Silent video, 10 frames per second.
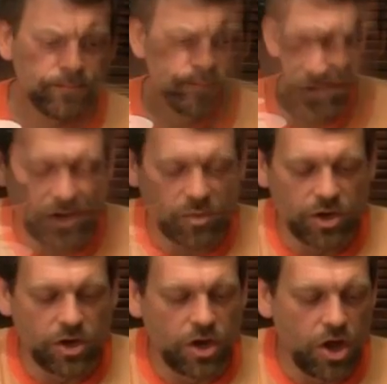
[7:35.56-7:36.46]
Here I've got a
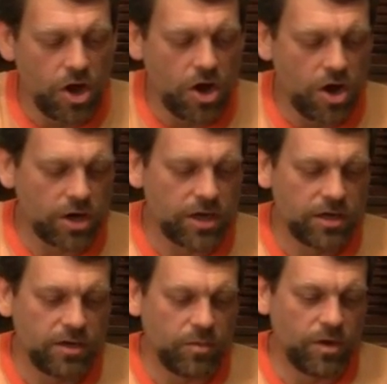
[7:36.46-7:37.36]
real long
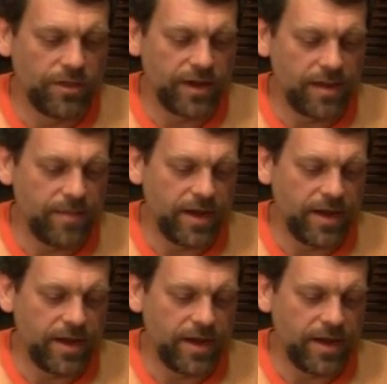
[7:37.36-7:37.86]
one that I